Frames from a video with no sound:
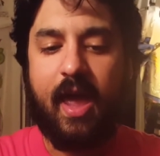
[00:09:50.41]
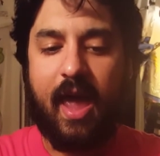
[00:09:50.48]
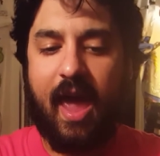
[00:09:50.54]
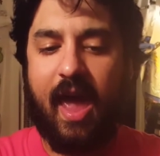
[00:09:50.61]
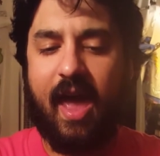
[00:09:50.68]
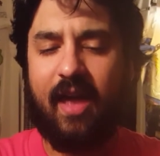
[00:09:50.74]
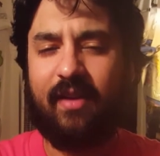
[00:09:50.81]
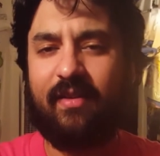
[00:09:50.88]

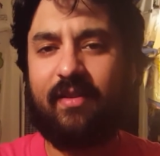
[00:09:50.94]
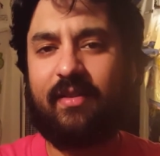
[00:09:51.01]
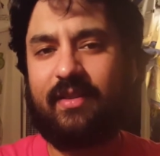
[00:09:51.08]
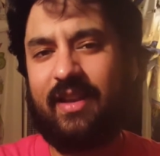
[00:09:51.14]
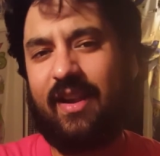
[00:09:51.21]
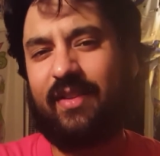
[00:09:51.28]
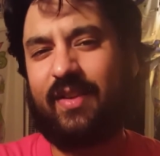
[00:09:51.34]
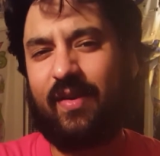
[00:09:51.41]
And,
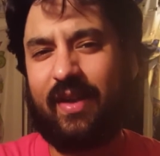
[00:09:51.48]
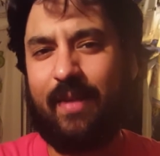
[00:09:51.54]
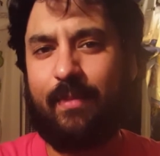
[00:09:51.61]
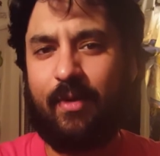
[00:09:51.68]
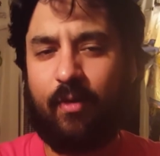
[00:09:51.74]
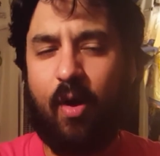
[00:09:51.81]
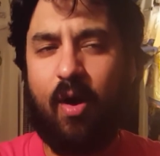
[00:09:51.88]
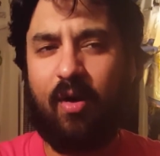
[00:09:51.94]
you know, don't get
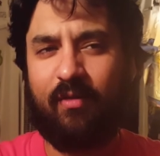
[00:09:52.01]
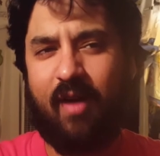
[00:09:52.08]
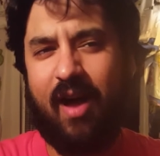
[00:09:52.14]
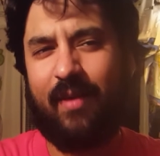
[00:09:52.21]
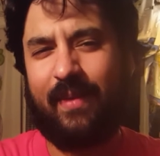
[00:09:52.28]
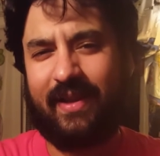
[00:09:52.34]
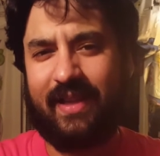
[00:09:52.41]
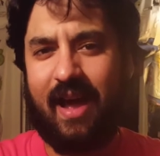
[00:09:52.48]
me wrong,
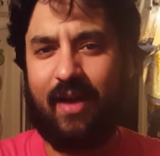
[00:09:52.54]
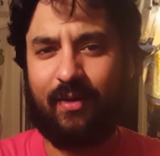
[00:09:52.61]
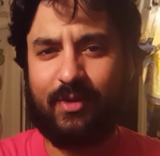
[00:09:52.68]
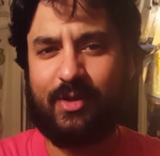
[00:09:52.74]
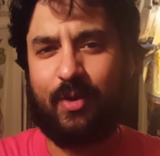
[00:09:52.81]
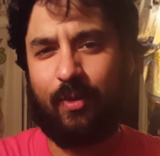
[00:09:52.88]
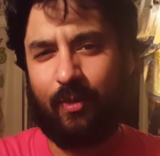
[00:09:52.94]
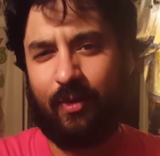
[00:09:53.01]
Ronald
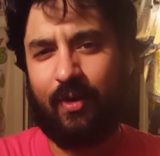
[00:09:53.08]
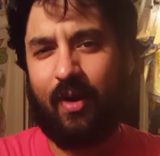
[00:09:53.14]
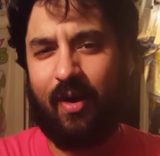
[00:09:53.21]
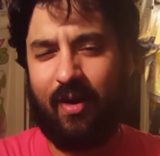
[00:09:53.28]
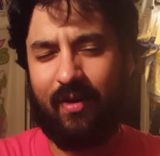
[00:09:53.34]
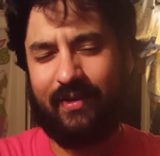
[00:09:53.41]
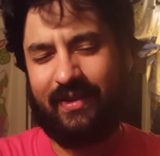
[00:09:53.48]
McDonald's cool and all,